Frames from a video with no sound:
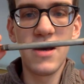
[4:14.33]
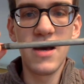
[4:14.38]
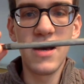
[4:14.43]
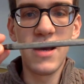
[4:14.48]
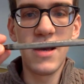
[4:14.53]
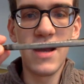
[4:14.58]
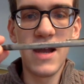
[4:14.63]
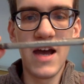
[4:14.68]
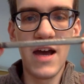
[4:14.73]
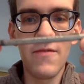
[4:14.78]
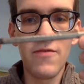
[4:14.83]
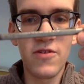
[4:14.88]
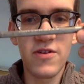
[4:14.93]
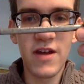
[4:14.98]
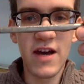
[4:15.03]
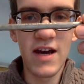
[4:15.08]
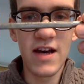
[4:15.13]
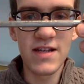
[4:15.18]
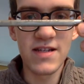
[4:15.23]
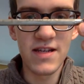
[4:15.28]
an
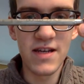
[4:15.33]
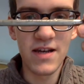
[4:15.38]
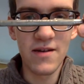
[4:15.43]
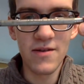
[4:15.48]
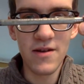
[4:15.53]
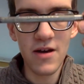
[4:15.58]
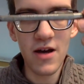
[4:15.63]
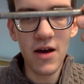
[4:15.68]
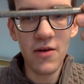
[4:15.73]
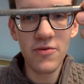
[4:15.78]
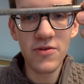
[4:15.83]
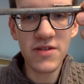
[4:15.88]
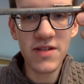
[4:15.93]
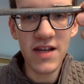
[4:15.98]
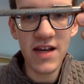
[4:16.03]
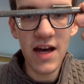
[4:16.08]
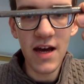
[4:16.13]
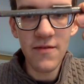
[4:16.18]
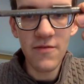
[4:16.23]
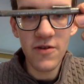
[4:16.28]
advertising, I wouldn't
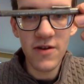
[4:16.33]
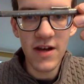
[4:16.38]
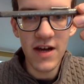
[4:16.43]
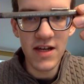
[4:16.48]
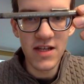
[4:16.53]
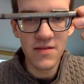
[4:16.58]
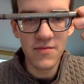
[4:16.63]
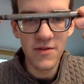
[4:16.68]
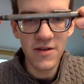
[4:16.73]
say advertising,